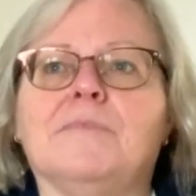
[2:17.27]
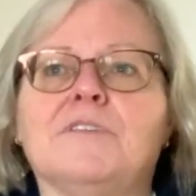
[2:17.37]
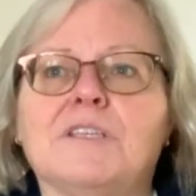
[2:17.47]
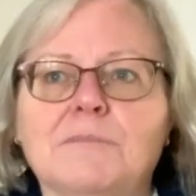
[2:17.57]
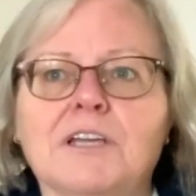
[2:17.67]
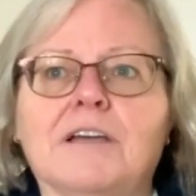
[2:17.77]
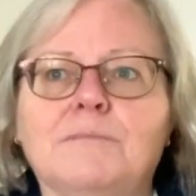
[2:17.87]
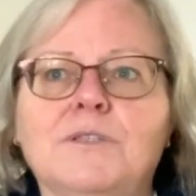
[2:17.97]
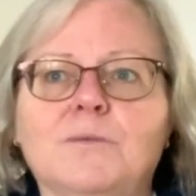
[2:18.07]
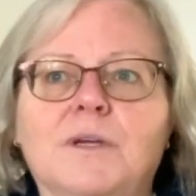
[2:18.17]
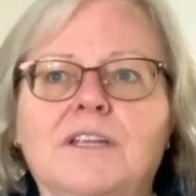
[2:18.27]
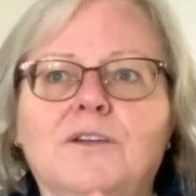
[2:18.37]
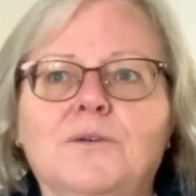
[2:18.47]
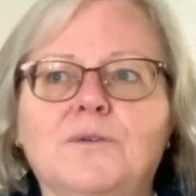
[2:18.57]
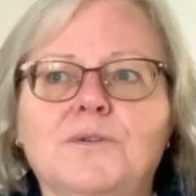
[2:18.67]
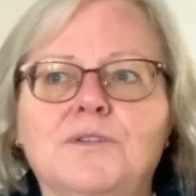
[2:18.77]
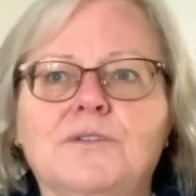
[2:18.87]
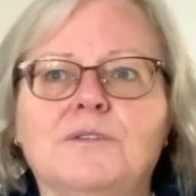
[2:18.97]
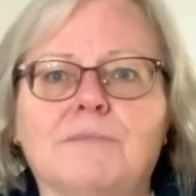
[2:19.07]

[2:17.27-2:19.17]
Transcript: Sometimes we use